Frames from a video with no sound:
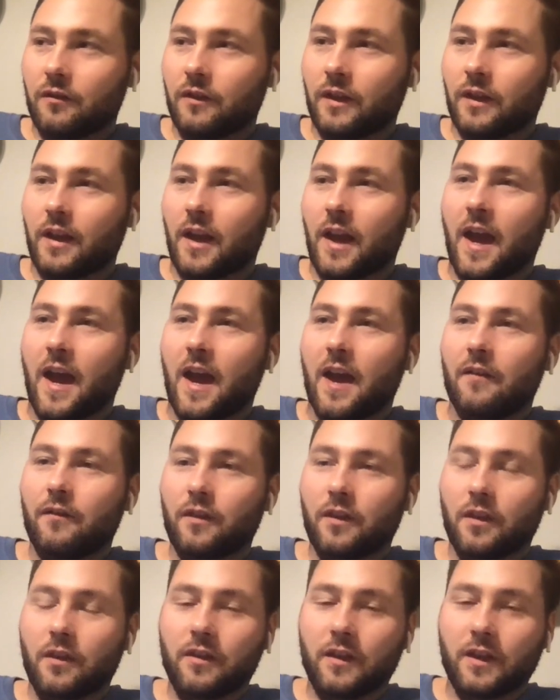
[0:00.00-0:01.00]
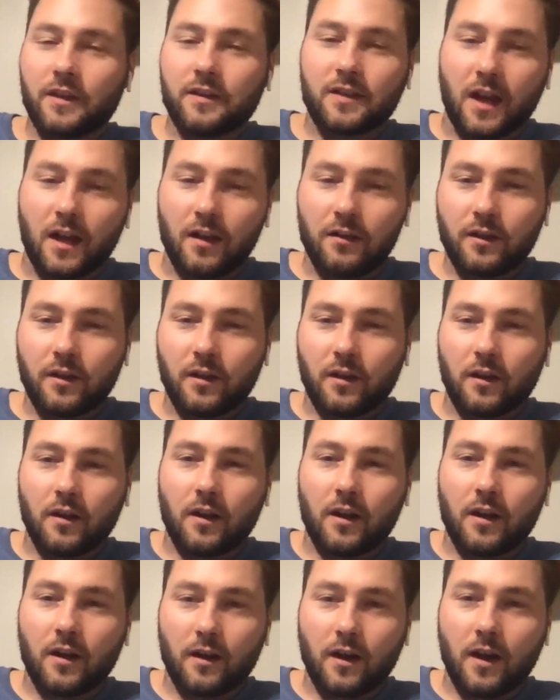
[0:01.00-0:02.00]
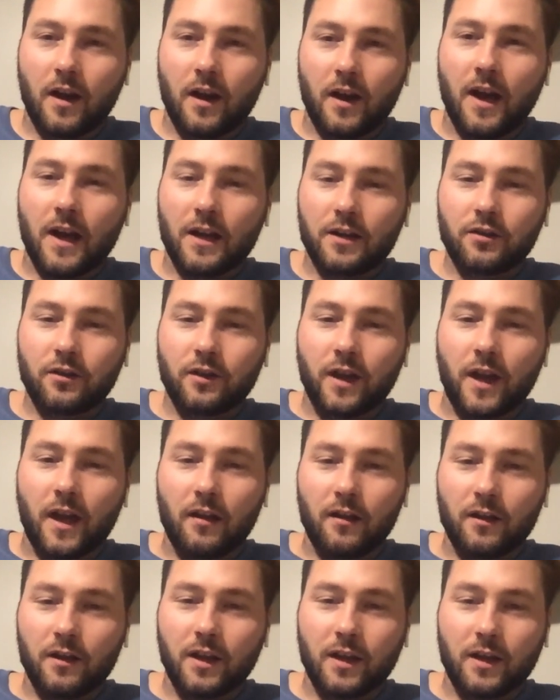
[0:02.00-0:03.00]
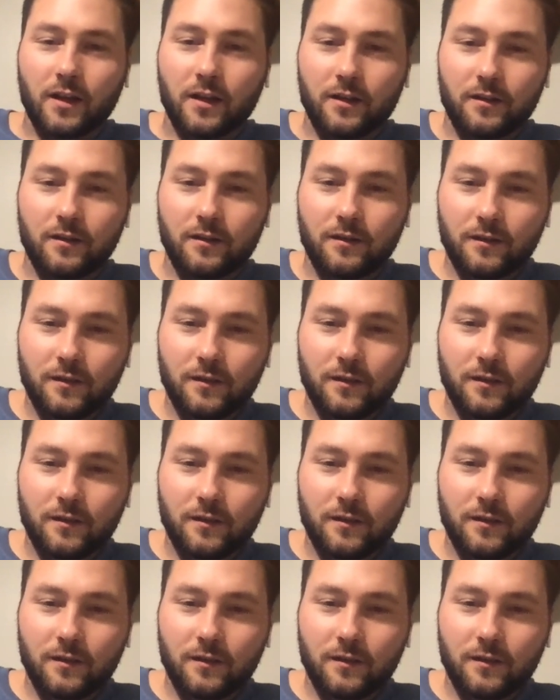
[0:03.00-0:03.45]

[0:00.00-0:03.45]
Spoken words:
Like half of the things out there are actually allocated.